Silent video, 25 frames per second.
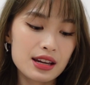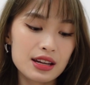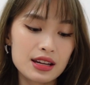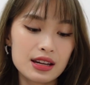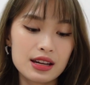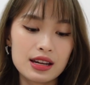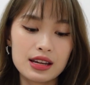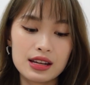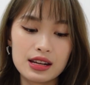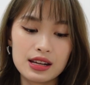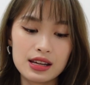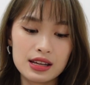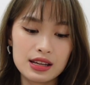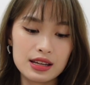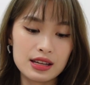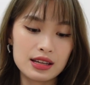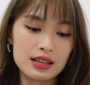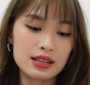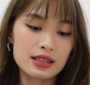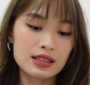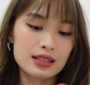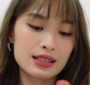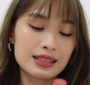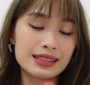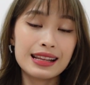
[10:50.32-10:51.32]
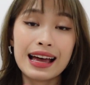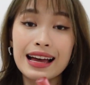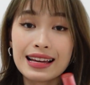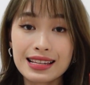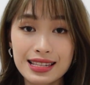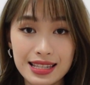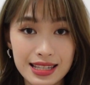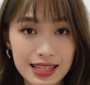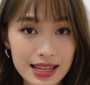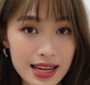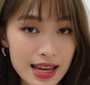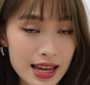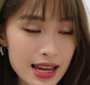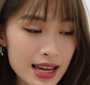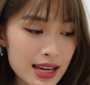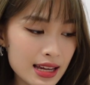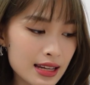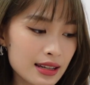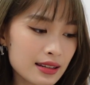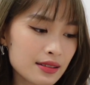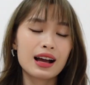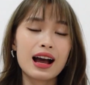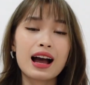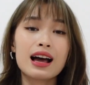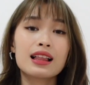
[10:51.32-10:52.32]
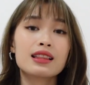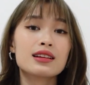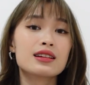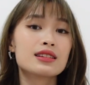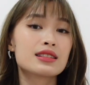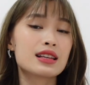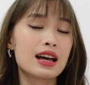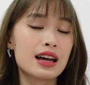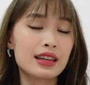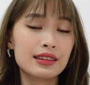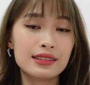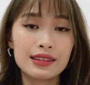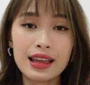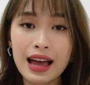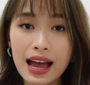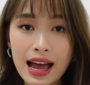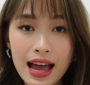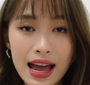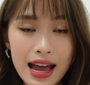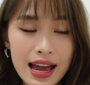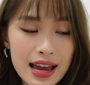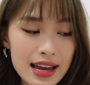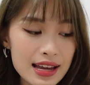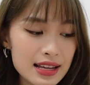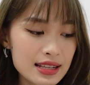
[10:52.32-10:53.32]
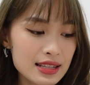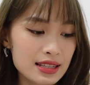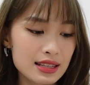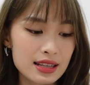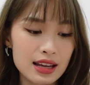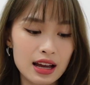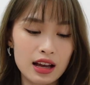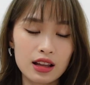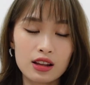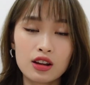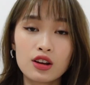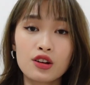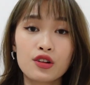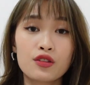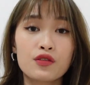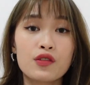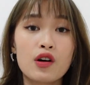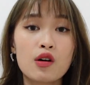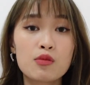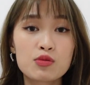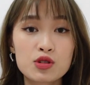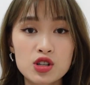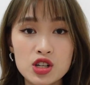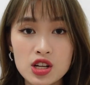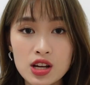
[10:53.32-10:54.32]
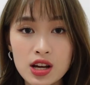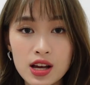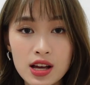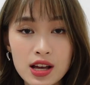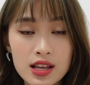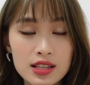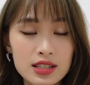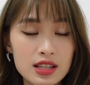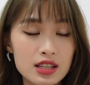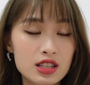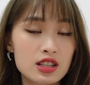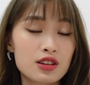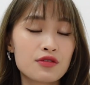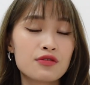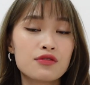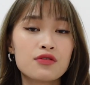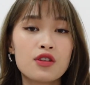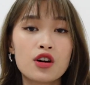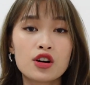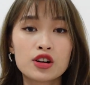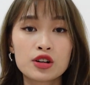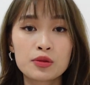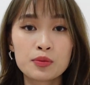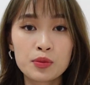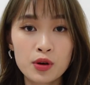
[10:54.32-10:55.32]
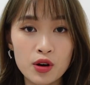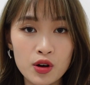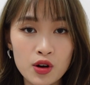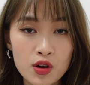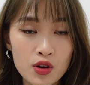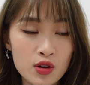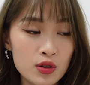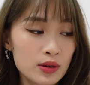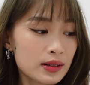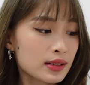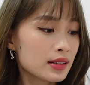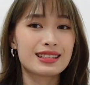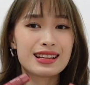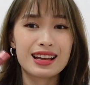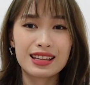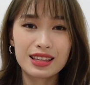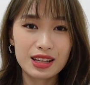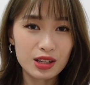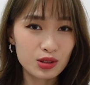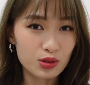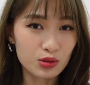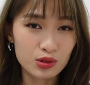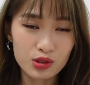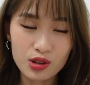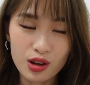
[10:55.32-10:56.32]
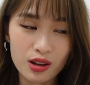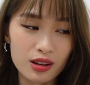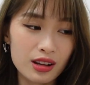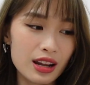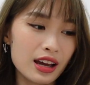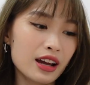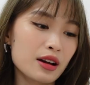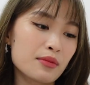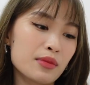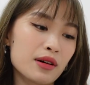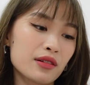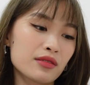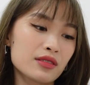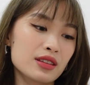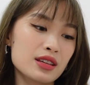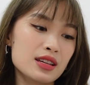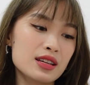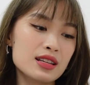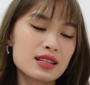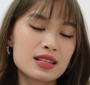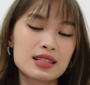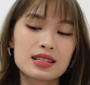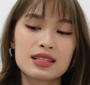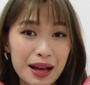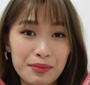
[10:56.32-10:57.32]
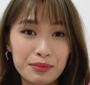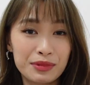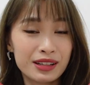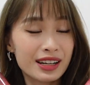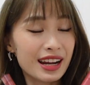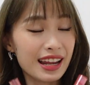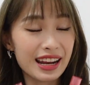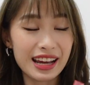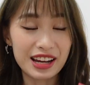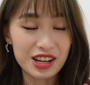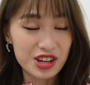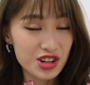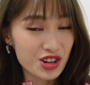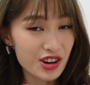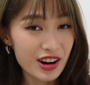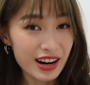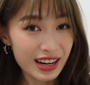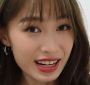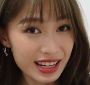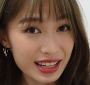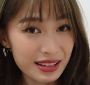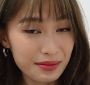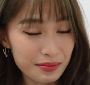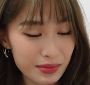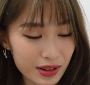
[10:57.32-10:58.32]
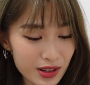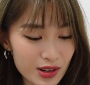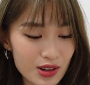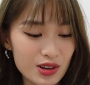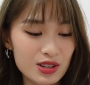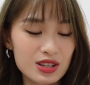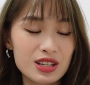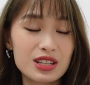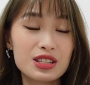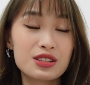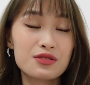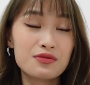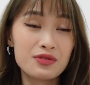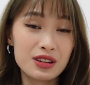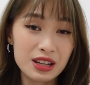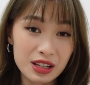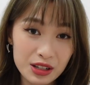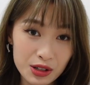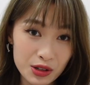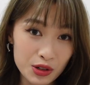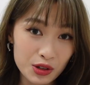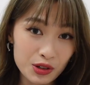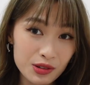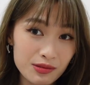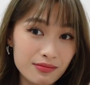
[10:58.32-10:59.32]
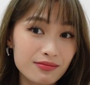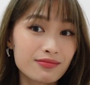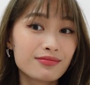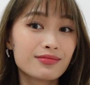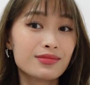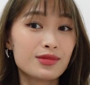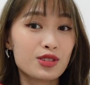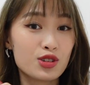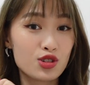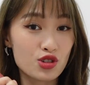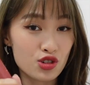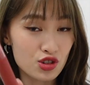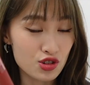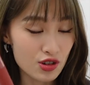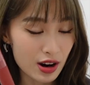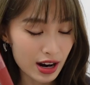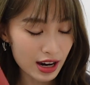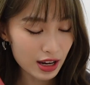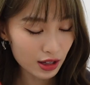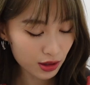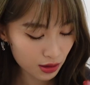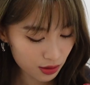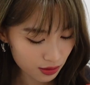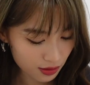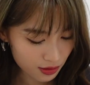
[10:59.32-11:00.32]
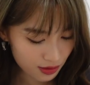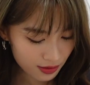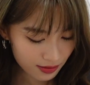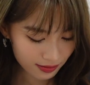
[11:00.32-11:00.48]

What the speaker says: It is lasting, colors are nice, there are a lot of options, it's affordable. Nothing to not like about this. I'm glad I tried it because it's really good. You should try it too.